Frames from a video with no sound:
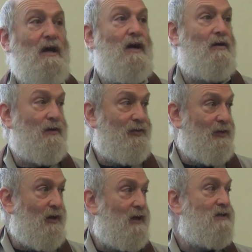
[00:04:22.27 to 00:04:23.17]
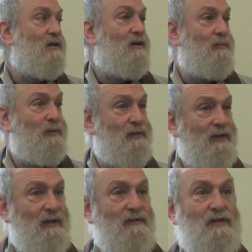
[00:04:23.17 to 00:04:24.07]
and our thoughts and our
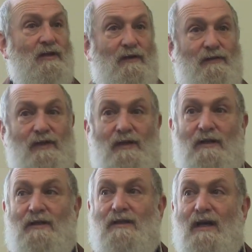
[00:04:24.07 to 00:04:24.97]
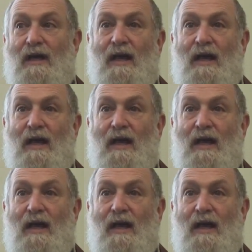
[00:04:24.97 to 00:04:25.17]
beliefs and our feelings